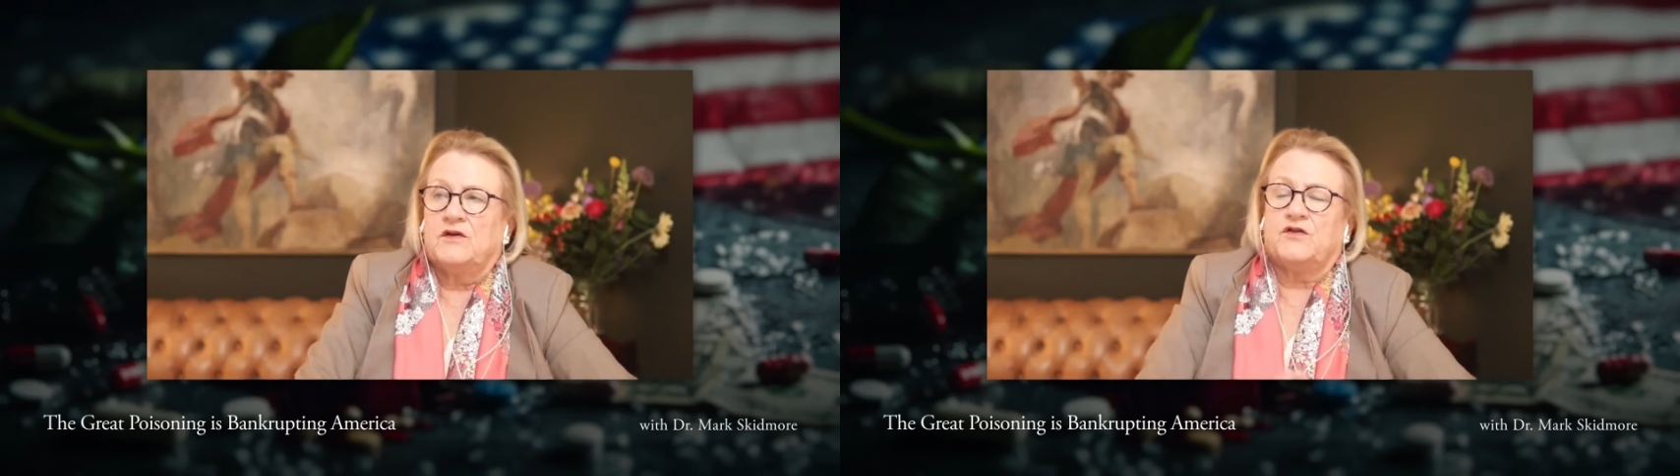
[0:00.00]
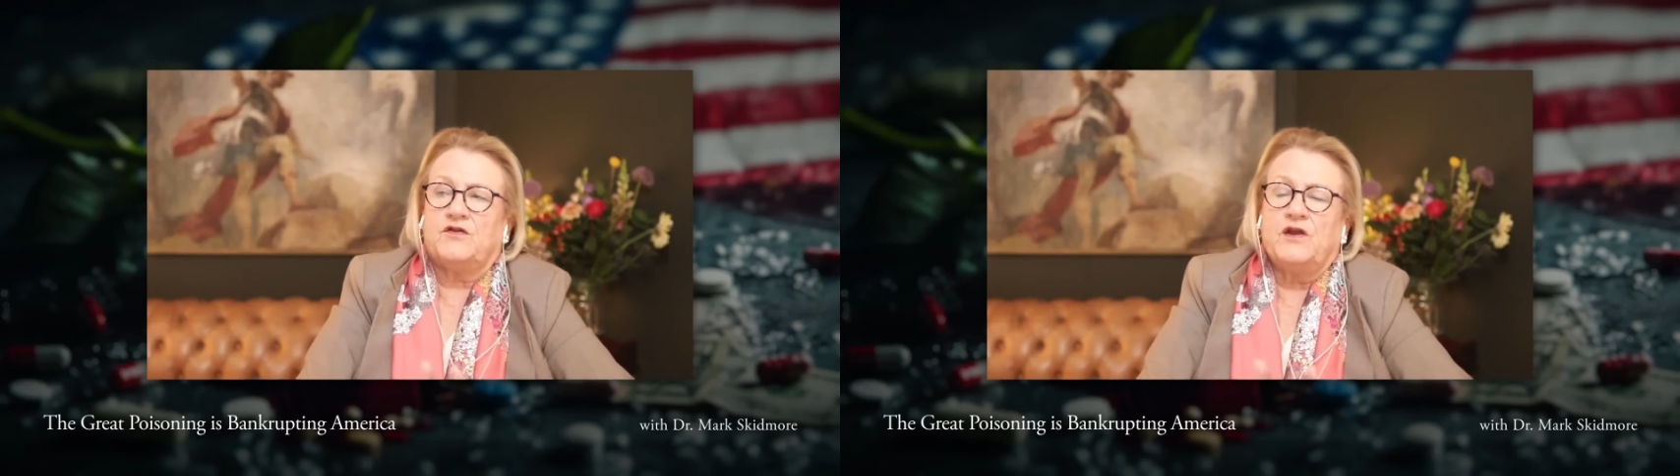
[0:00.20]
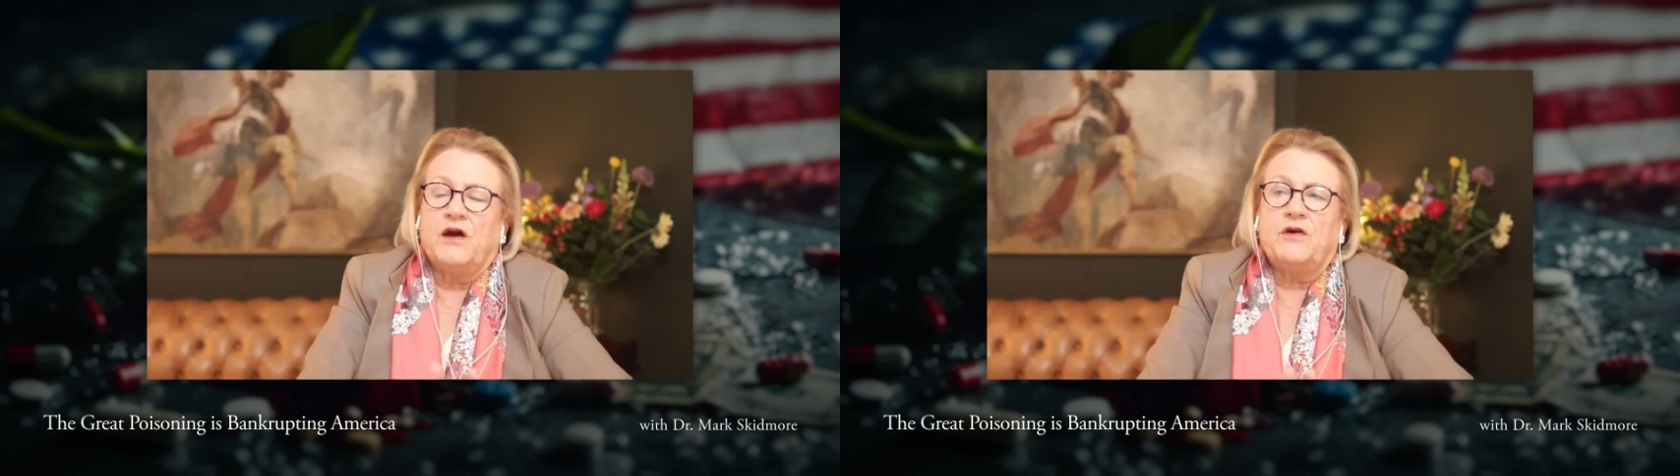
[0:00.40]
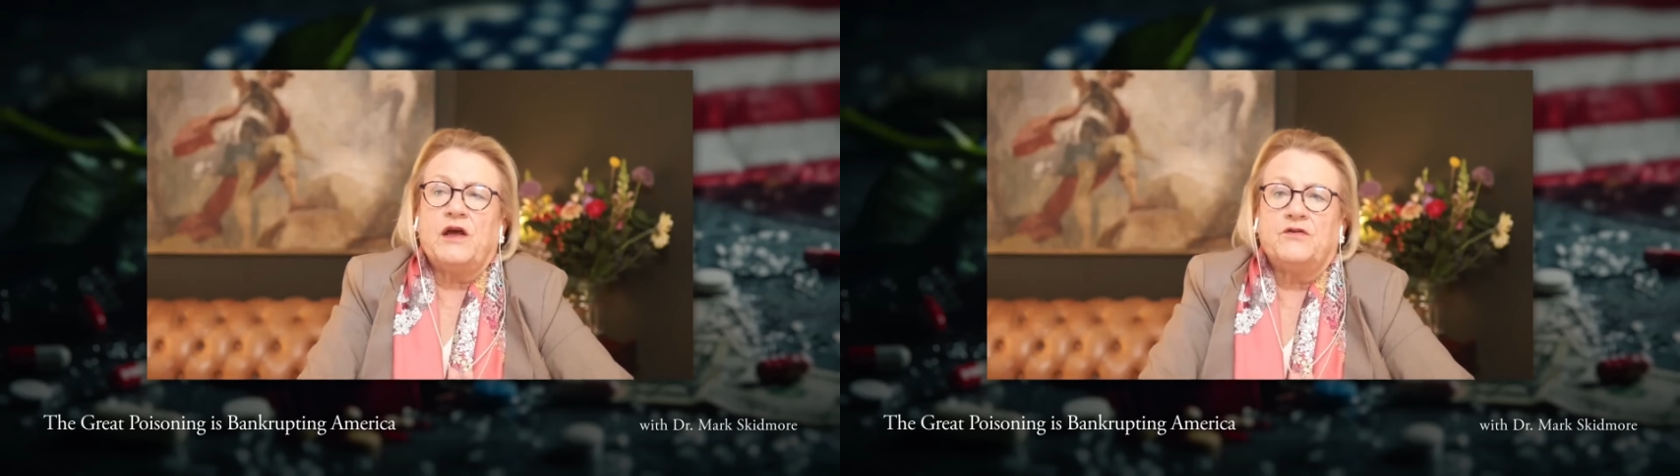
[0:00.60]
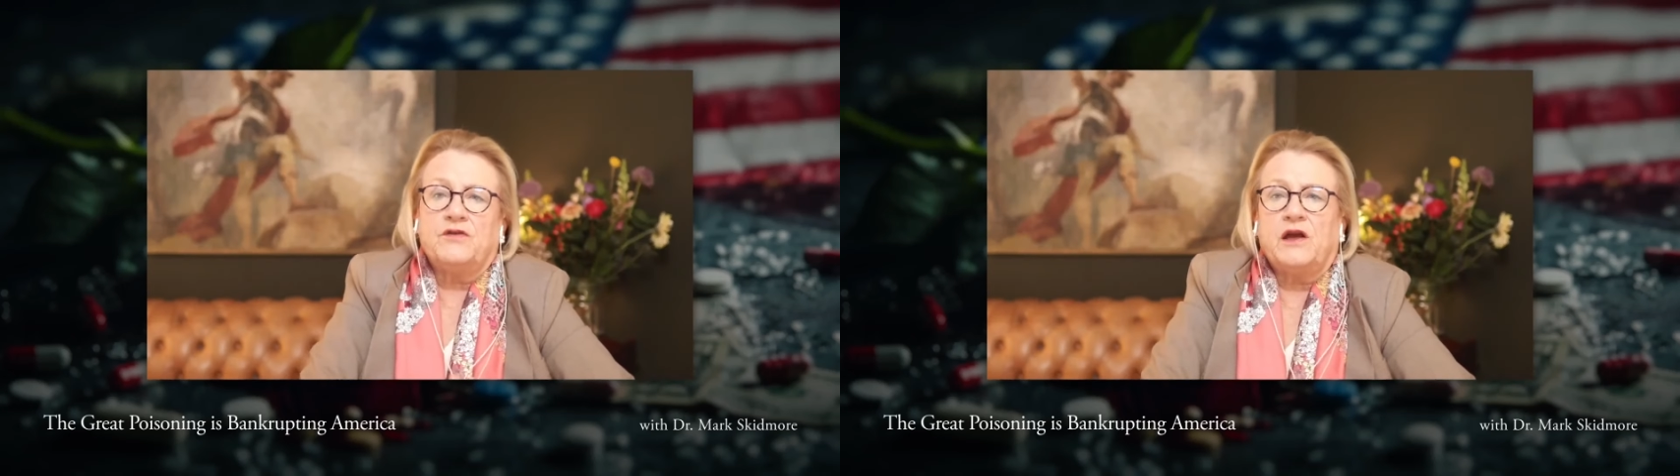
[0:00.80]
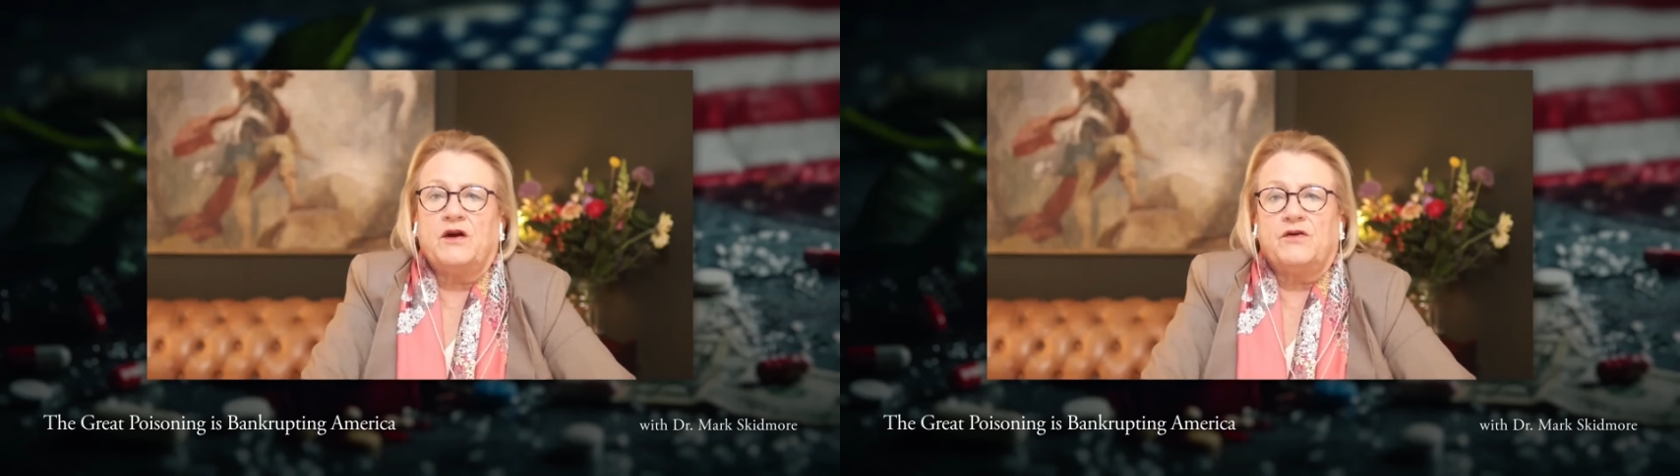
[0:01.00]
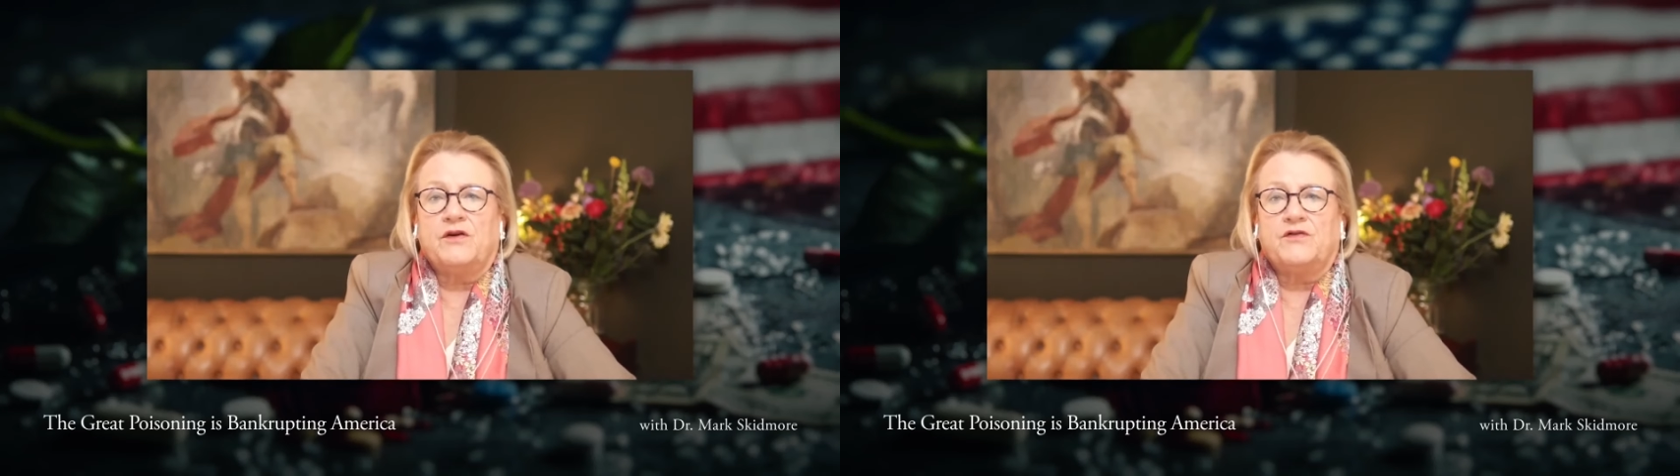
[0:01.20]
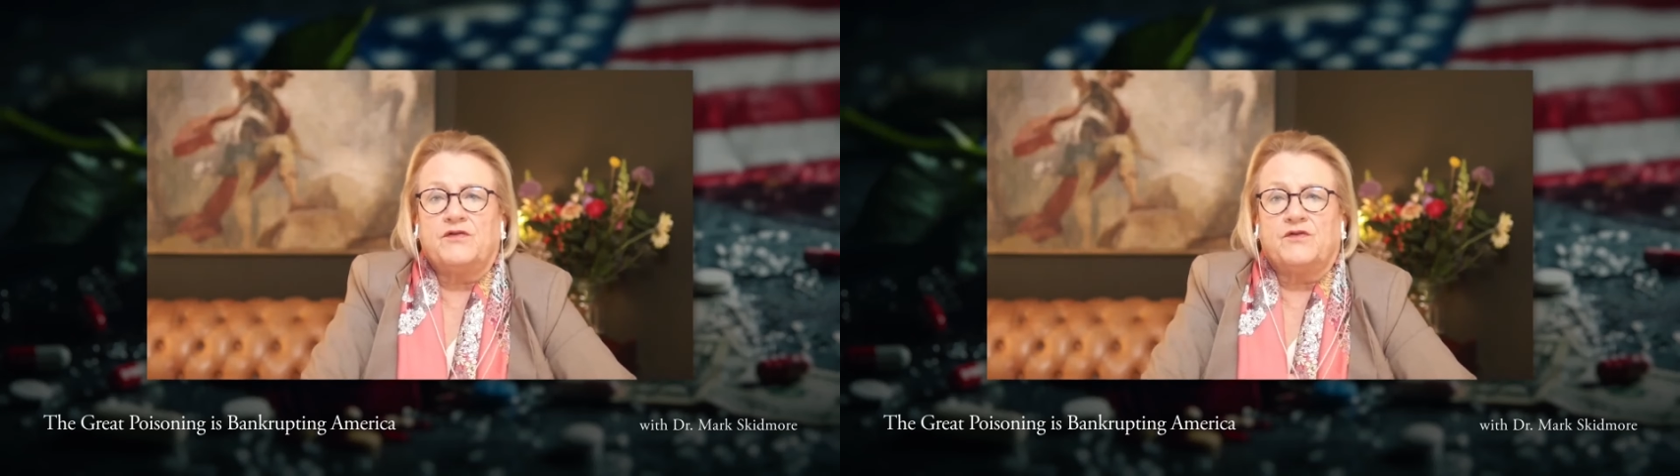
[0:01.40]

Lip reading: because now healthcare is a